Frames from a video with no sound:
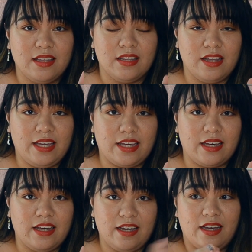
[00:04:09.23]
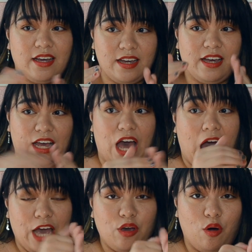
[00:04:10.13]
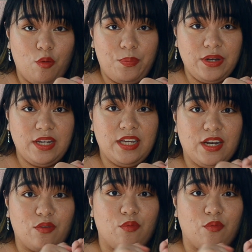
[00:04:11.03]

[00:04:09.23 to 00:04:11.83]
Like, I opened it